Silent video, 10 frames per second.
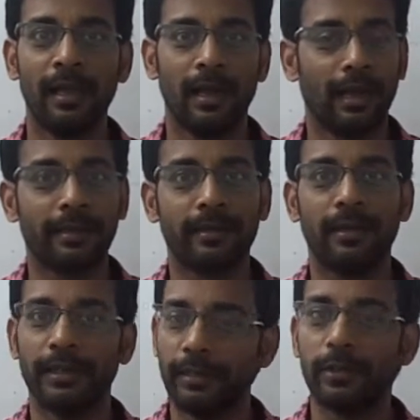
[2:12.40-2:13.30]
Like
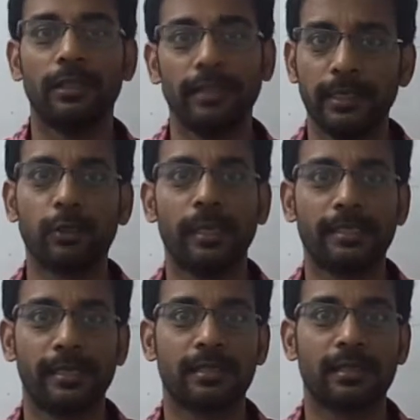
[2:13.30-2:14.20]
he usually
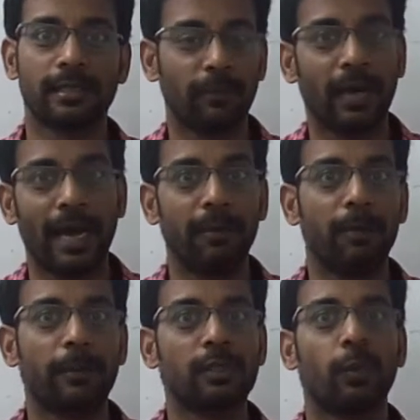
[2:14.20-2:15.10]
says, Tamar, I
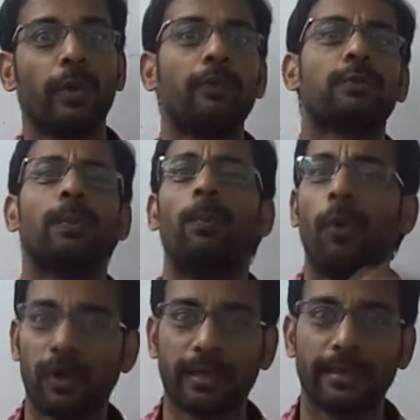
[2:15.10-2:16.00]
am a person who gives
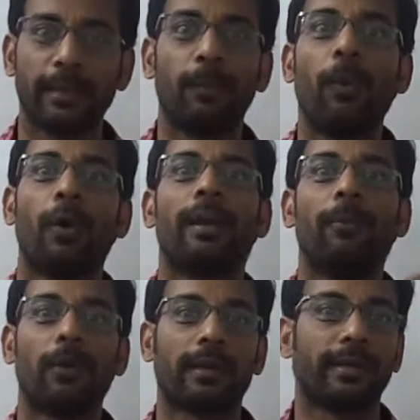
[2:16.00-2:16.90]
more and
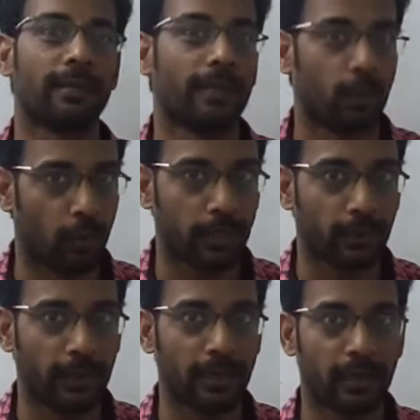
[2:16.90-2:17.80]
more content than what
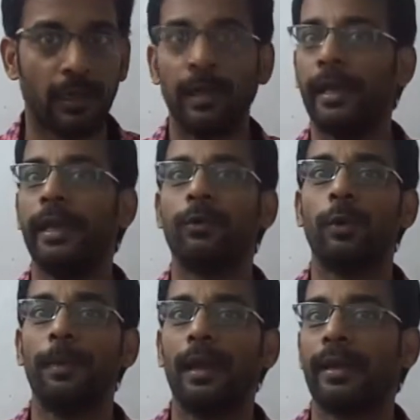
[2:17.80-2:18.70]
you need. It
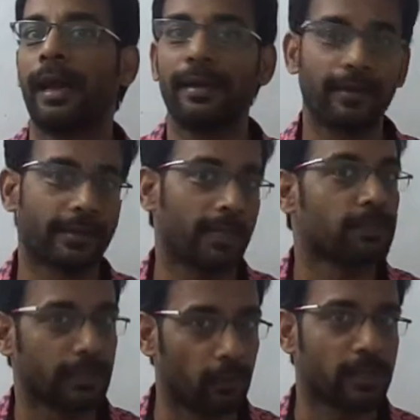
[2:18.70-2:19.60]
would be like 100
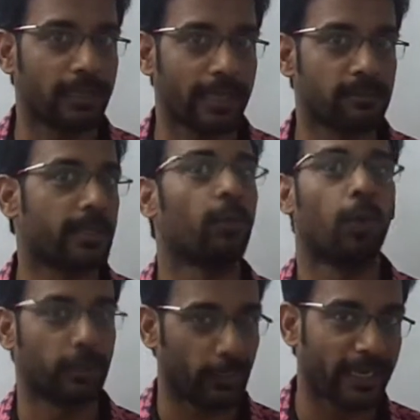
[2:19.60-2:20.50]
times, 1000 times than
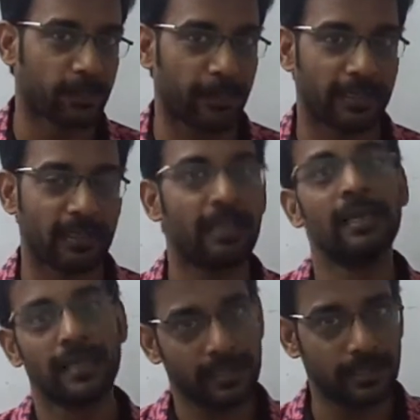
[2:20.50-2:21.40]
what you expect.
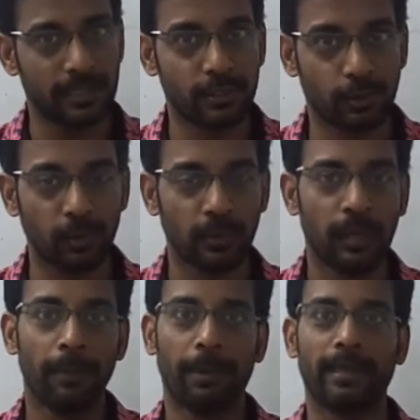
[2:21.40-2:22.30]
Yes, that's true.
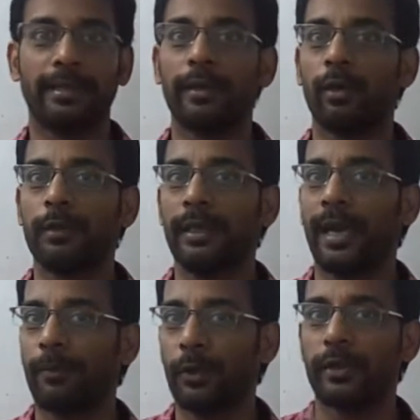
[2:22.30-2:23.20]
But at the end of the day,
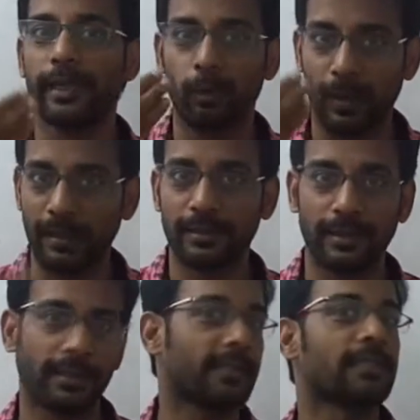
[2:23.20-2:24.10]
I am going to take only
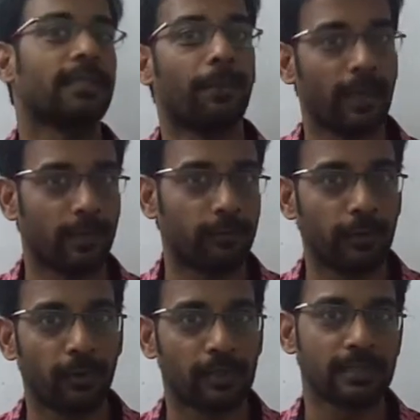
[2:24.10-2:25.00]
3 things at the back of
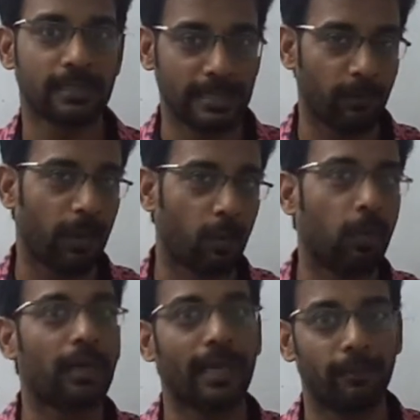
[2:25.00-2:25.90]
the note. Same way
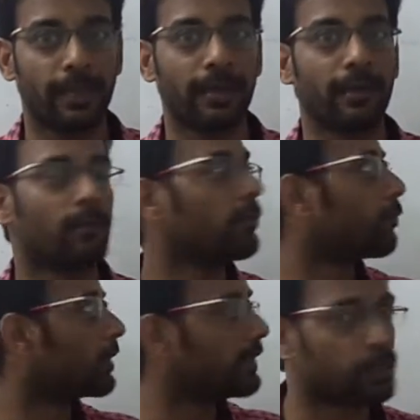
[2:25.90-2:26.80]
what I am taking
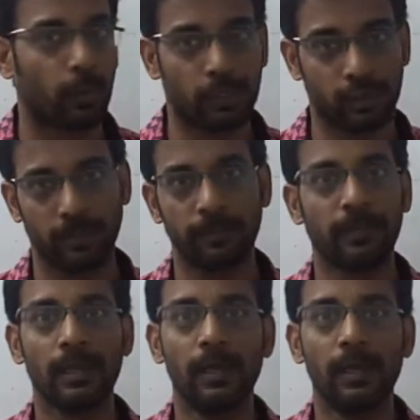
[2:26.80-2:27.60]
for this workshop.